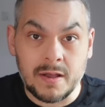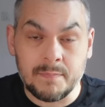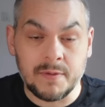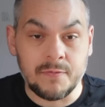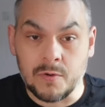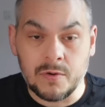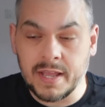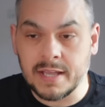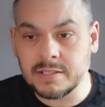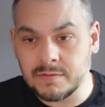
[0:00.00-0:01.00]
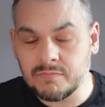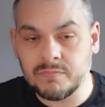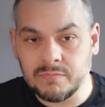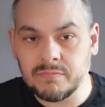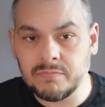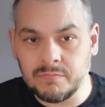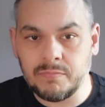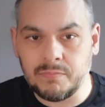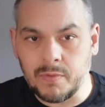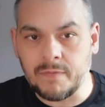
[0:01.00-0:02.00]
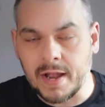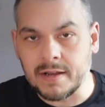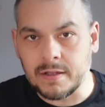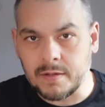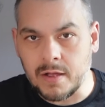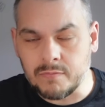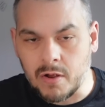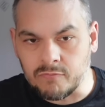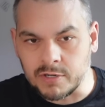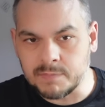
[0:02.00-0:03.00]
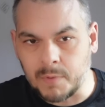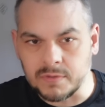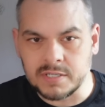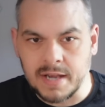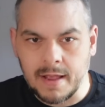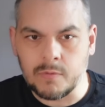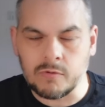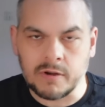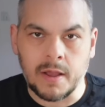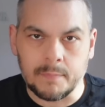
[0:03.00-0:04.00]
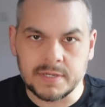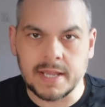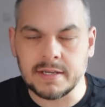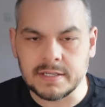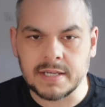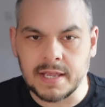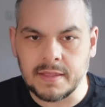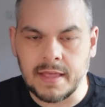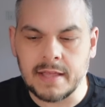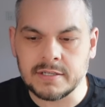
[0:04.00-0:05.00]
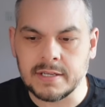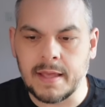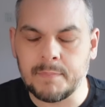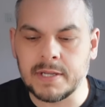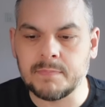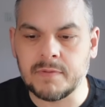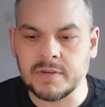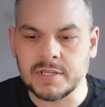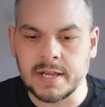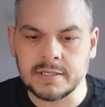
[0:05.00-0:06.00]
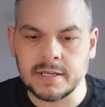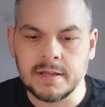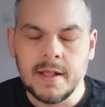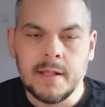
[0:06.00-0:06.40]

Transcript: before. Yes, we've had a response now or an update to say that actually that bid's been rejected.